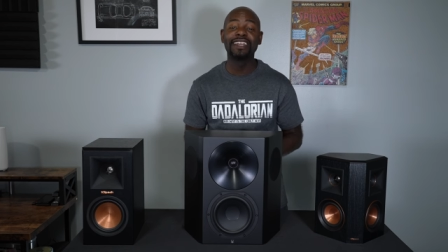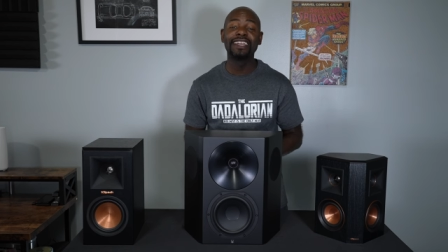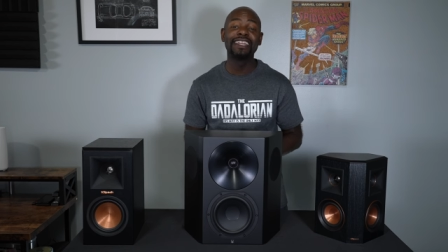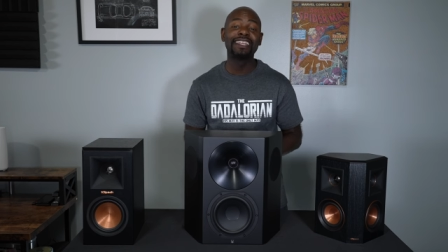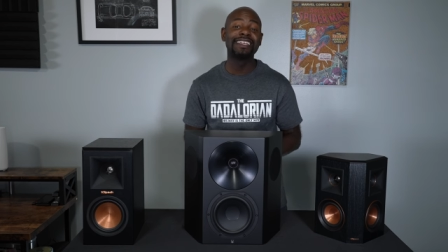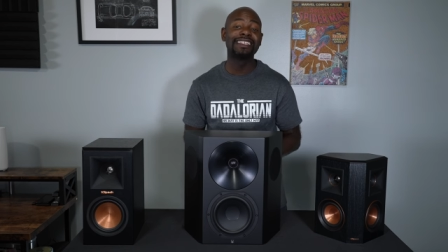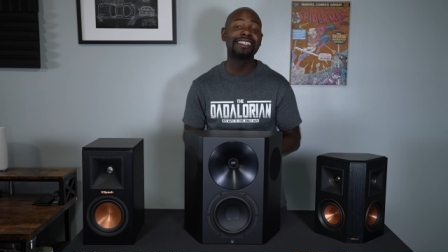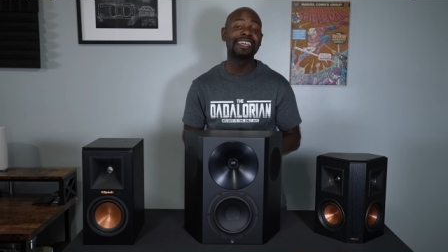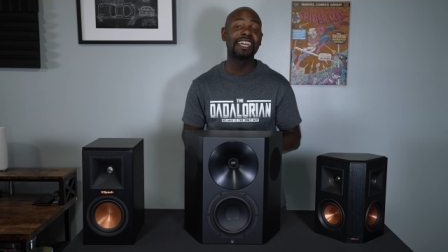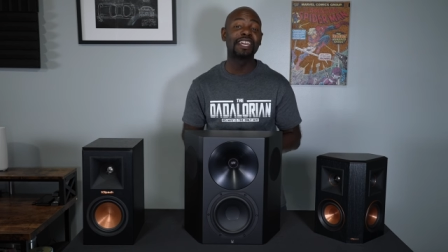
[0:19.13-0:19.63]
It
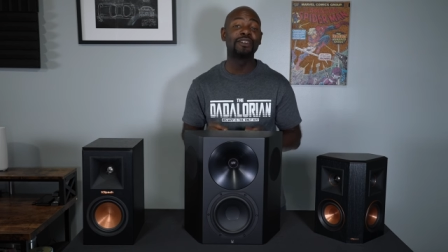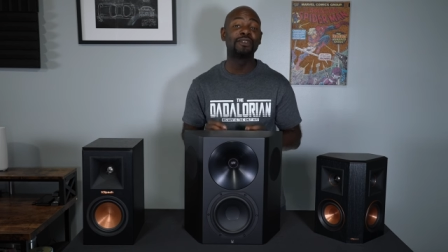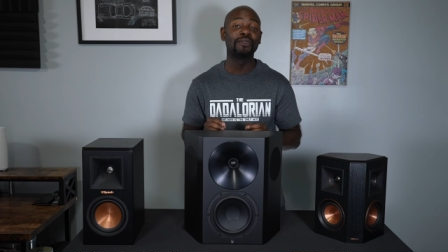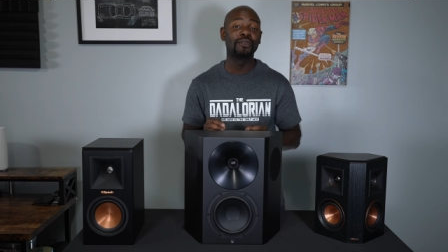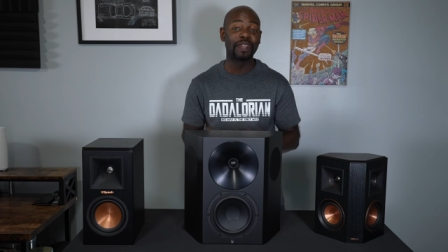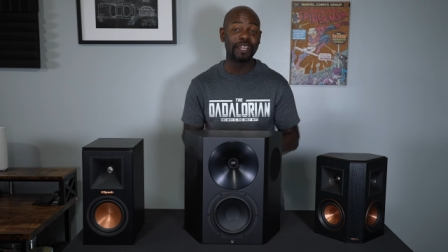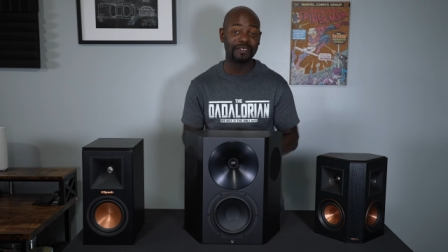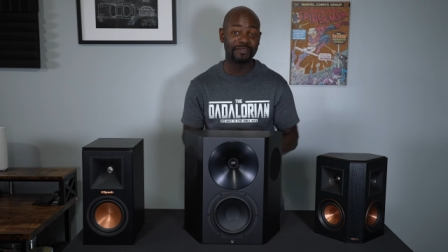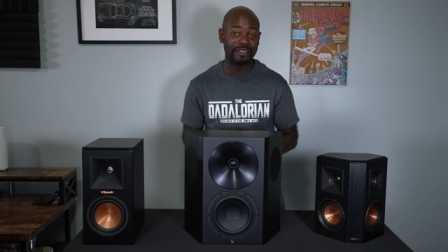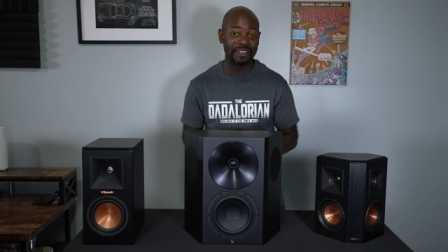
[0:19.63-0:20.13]
is a
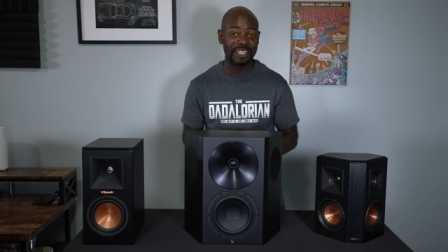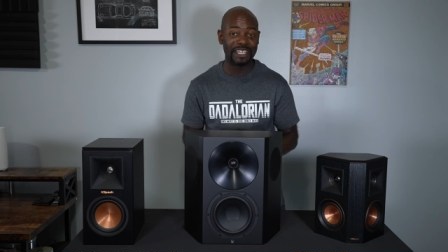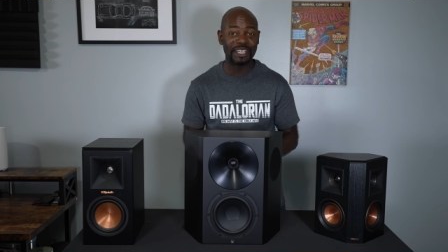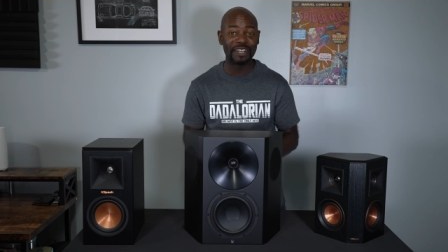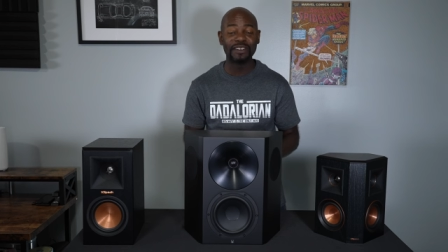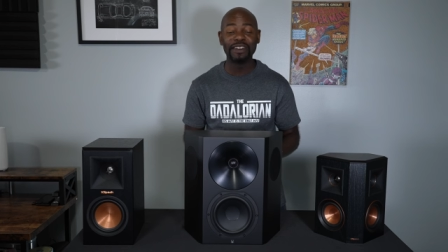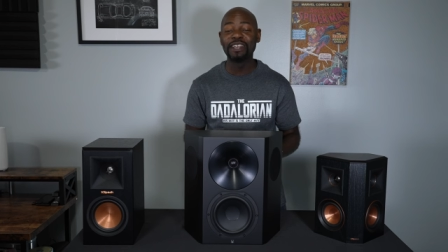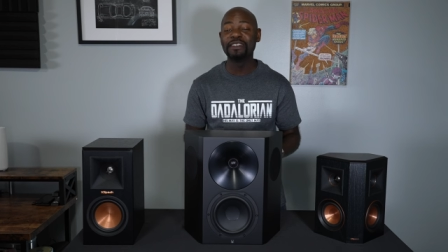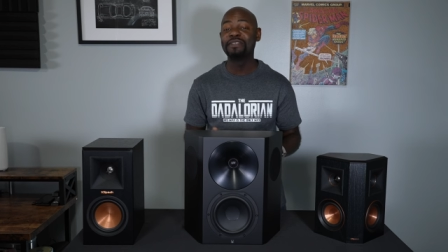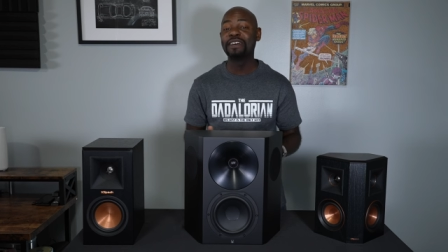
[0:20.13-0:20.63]
great
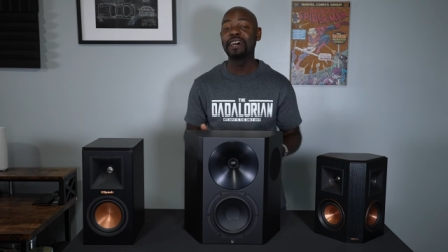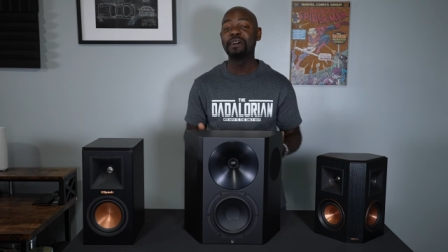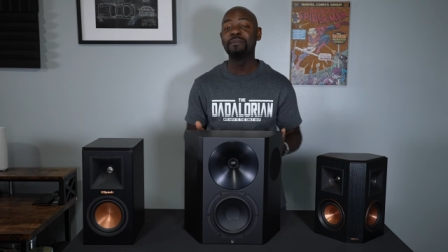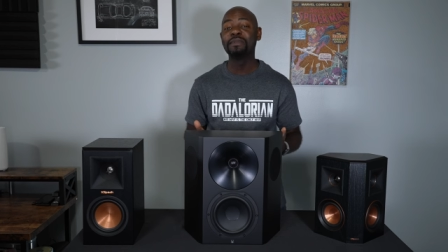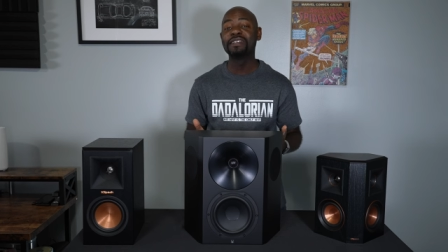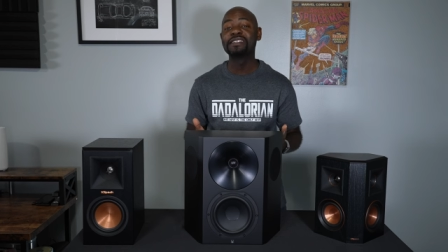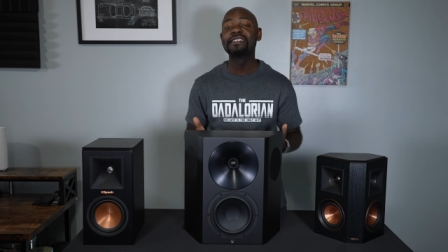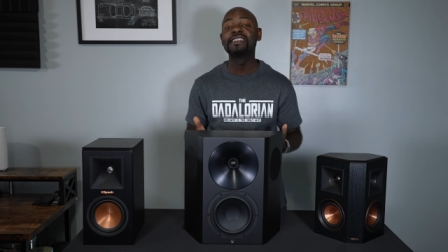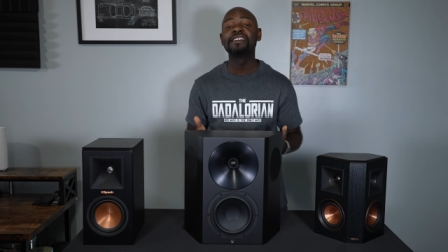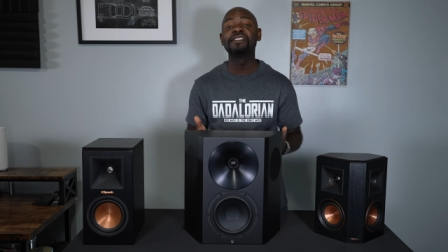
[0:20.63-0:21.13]
video, if I
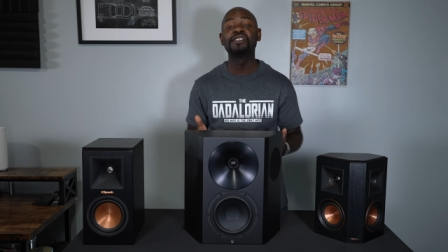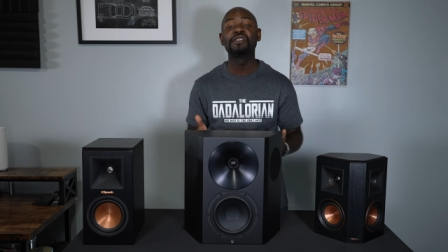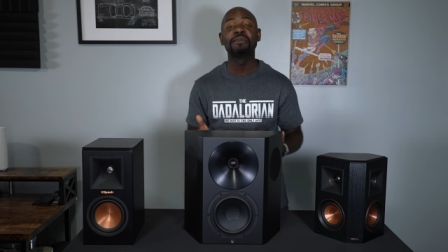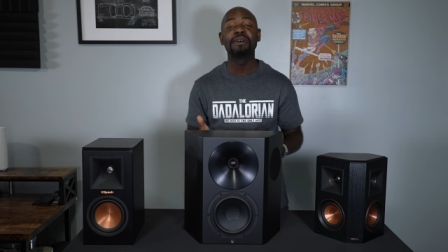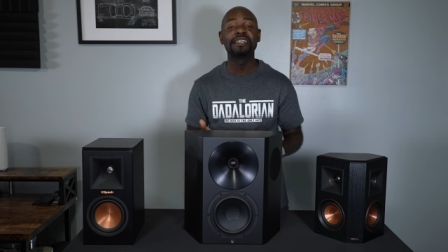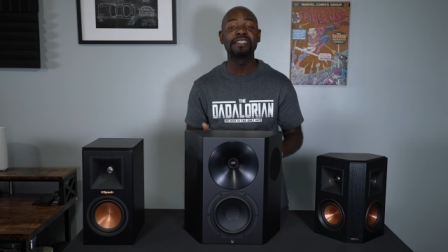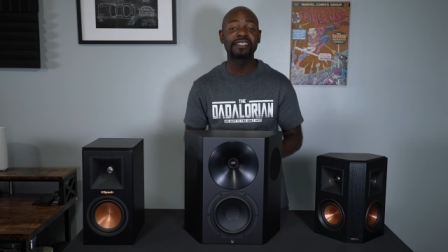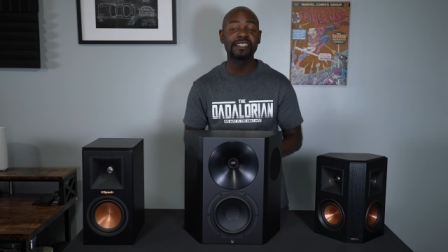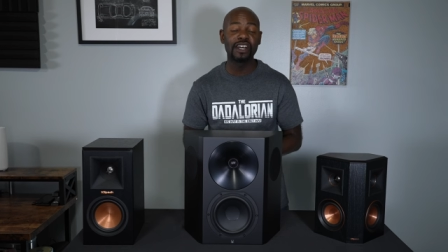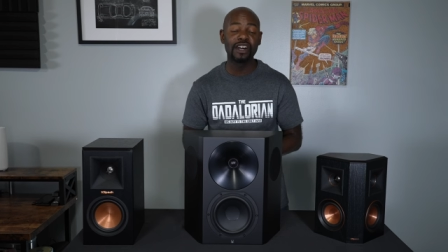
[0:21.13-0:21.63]
must say so
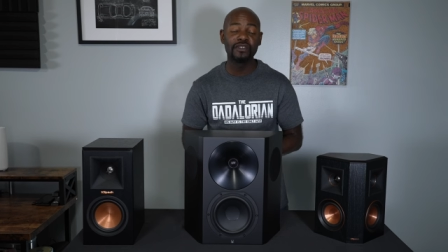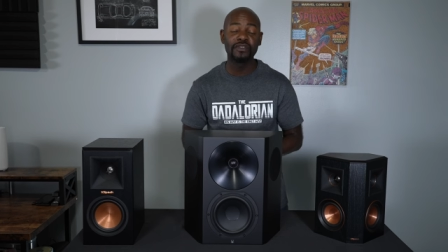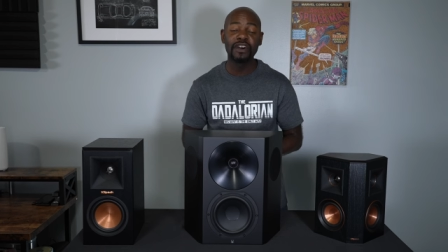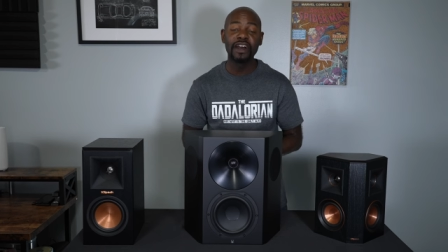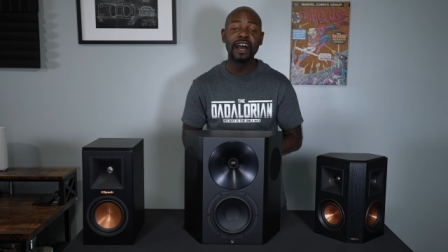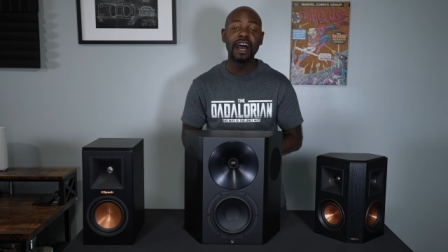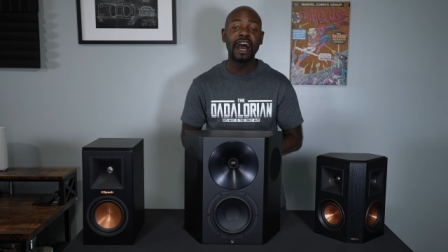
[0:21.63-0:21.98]
myself.